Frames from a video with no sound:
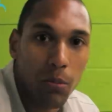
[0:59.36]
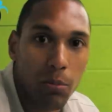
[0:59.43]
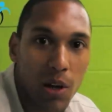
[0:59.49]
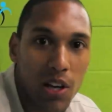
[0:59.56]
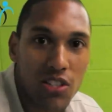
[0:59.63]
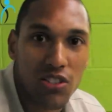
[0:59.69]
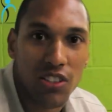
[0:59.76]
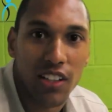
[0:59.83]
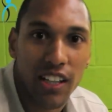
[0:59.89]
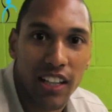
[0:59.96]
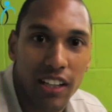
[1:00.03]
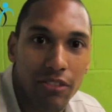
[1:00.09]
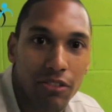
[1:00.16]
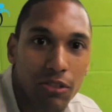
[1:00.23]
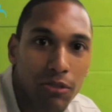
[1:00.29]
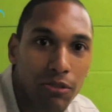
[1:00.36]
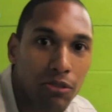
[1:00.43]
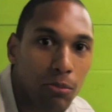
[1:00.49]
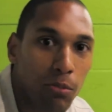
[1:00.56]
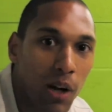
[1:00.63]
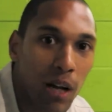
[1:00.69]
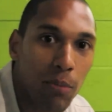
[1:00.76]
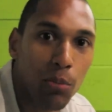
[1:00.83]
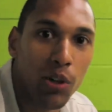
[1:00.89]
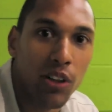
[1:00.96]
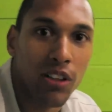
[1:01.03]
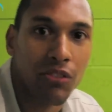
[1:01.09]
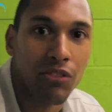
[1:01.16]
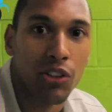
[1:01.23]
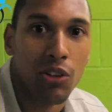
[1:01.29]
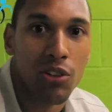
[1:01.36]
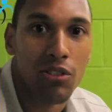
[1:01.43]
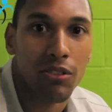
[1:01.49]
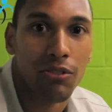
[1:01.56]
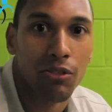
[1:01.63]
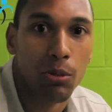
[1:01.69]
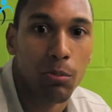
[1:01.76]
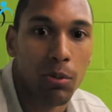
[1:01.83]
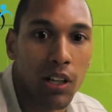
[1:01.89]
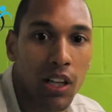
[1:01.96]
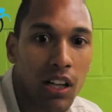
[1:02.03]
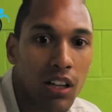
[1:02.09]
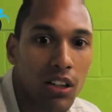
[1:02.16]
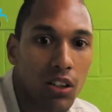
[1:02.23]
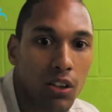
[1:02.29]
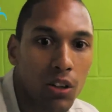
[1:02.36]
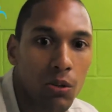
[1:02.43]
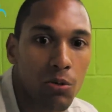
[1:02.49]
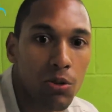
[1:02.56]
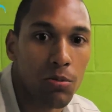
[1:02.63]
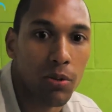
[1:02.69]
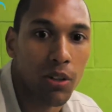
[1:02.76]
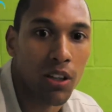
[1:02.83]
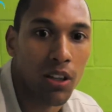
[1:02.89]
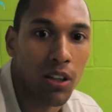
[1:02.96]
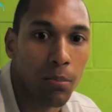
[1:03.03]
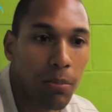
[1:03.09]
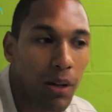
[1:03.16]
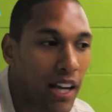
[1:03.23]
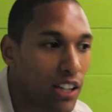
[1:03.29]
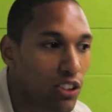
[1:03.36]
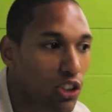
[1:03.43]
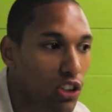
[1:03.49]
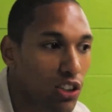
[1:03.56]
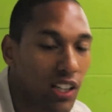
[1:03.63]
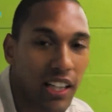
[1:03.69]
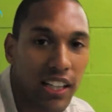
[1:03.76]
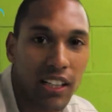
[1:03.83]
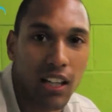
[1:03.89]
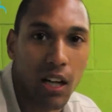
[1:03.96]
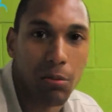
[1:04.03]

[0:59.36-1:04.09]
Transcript: Personally, from my point of view as a footballer who was playing non-league